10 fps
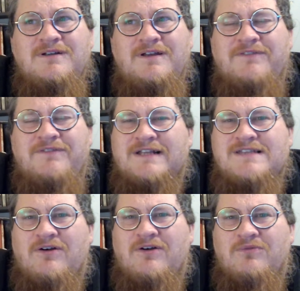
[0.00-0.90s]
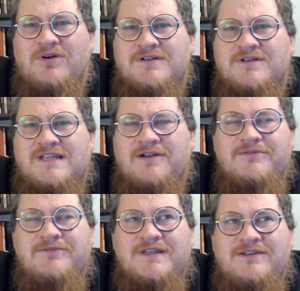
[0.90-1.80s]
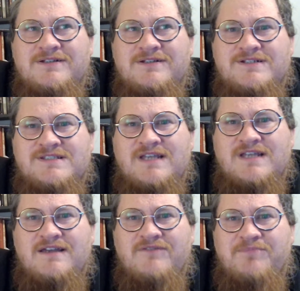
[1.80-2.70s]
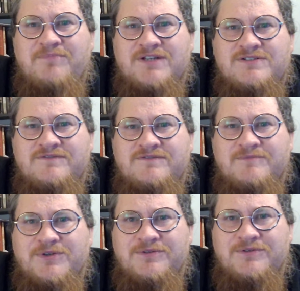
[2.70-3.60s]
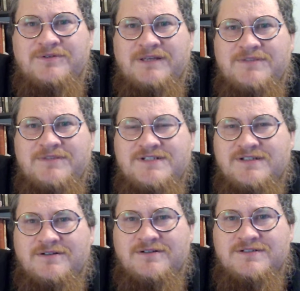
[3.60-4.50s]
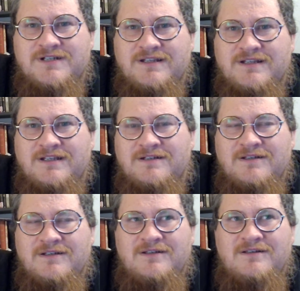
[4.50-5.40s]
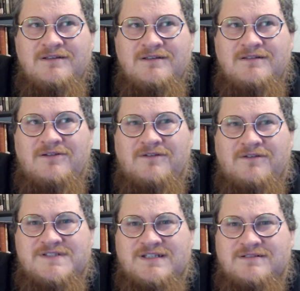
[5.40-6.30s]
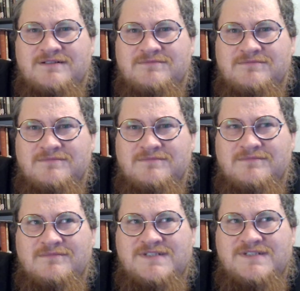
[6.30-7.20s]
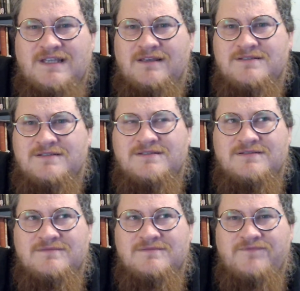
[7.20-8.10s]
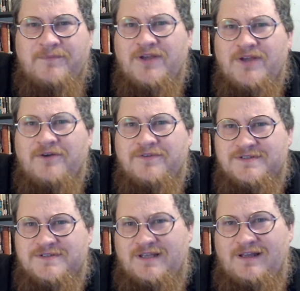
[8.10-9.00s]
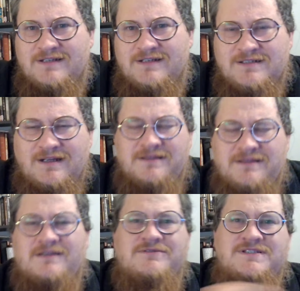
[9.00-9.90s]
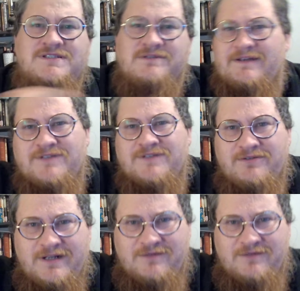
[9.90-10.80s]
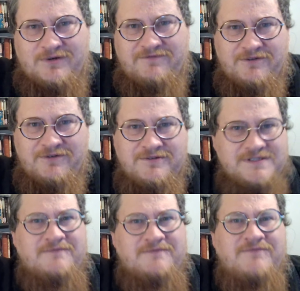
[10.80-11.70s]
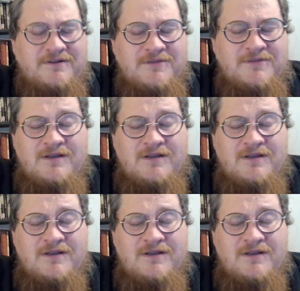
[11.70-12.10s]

if that's how it works. Like, I don't think you can just save a picture from Google image search and then all of a sudden say it's from the author's collection. I think you still have to credit where photos come from,